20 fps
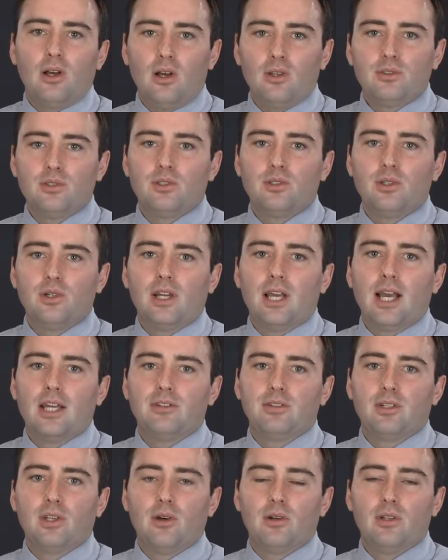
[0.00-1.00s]
also took
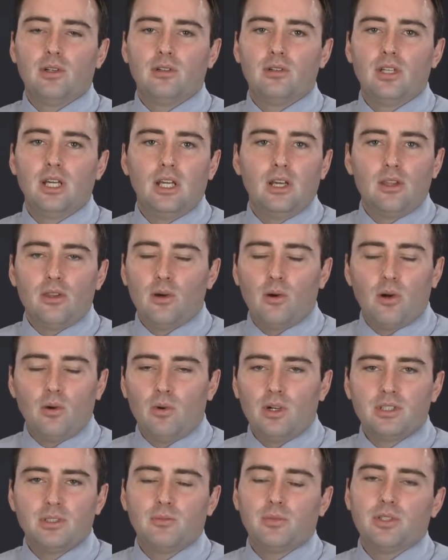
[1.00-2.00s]
hydrocodone, though it
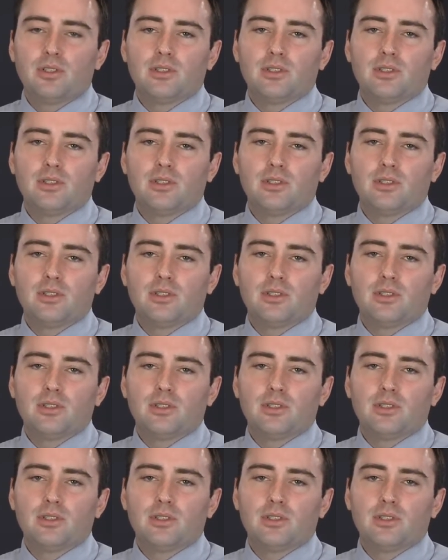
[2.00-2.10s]
wasn't